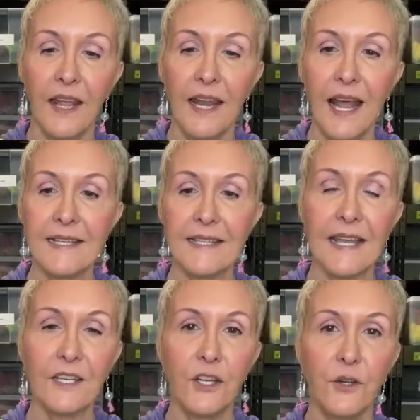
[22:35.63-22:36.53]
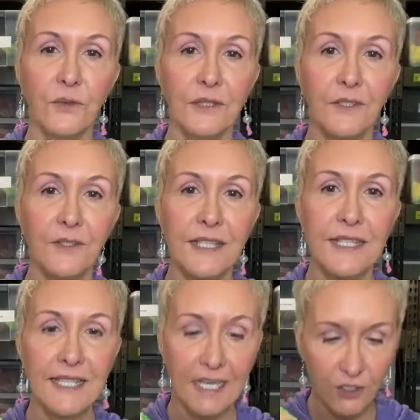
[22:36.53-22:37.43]
Has that cute little
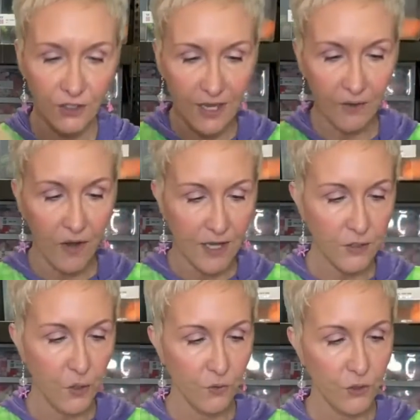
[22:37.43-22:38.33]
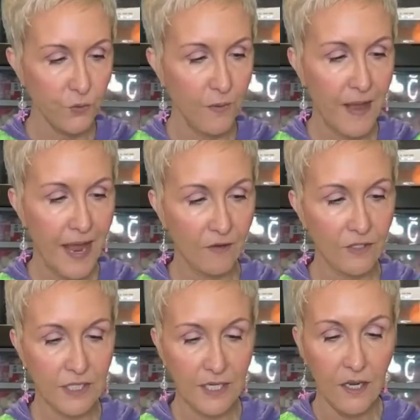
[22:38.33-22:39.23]
stitch that I told you
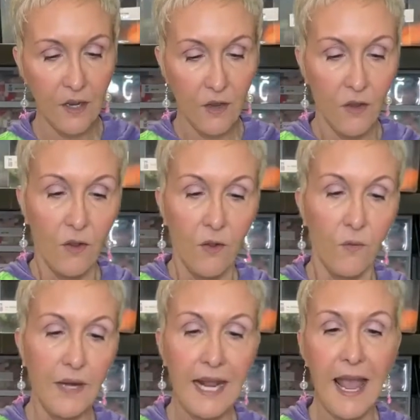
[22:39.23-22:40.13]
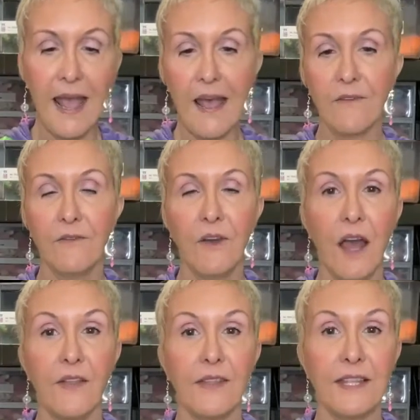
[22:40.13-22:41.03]
about. We have
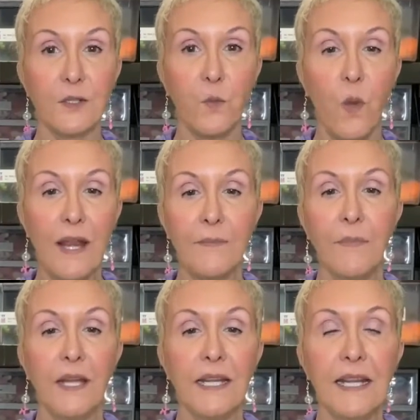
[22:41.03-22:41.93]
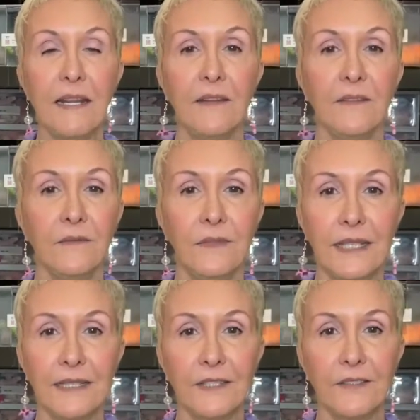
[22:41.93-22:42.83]
this white bunny
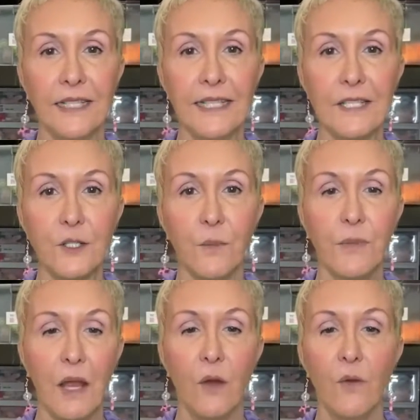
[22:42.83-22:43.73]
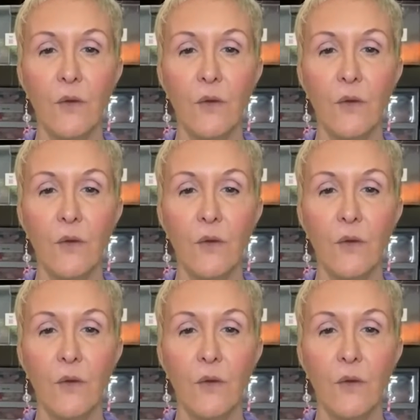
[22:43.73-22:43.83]
with a little Easter bow,